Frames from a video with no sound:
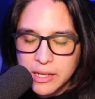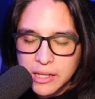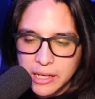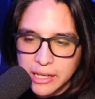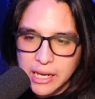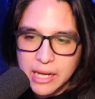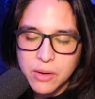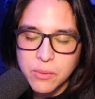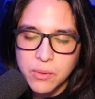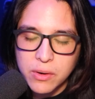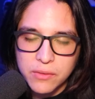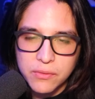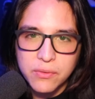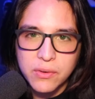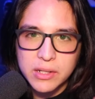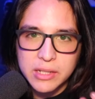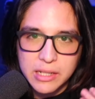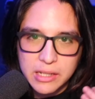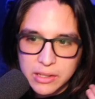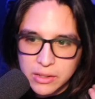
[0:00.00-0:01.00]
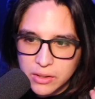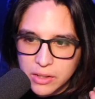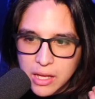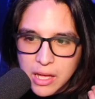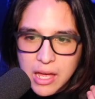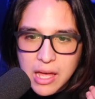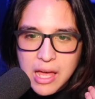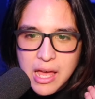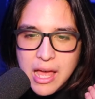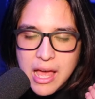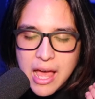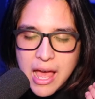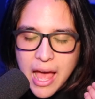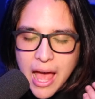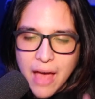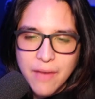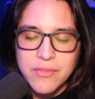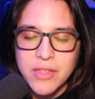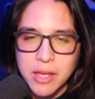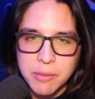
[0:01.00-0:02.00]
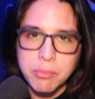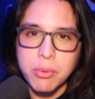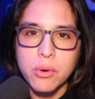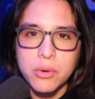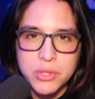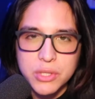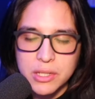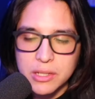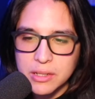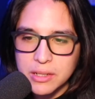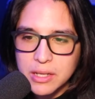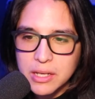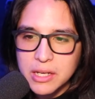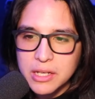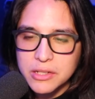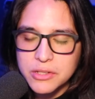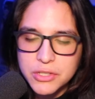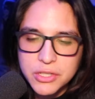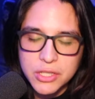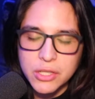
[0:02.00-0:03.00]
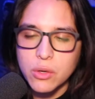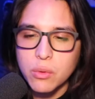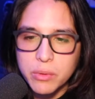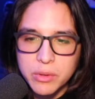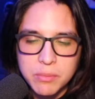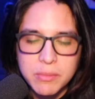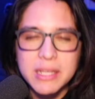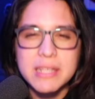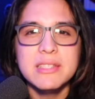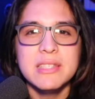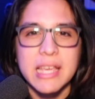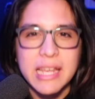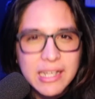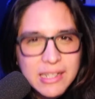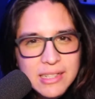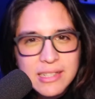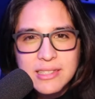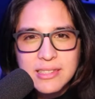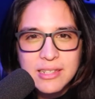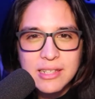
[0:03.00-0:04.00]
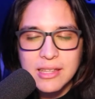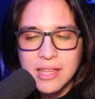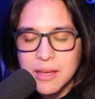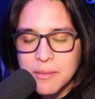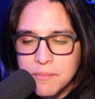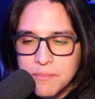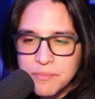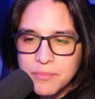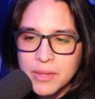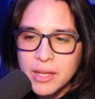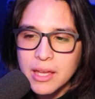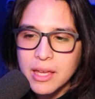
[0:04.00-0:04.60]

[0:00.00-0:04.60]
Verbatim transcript: Like I don't want to fucking have that person deal with me saying this to them.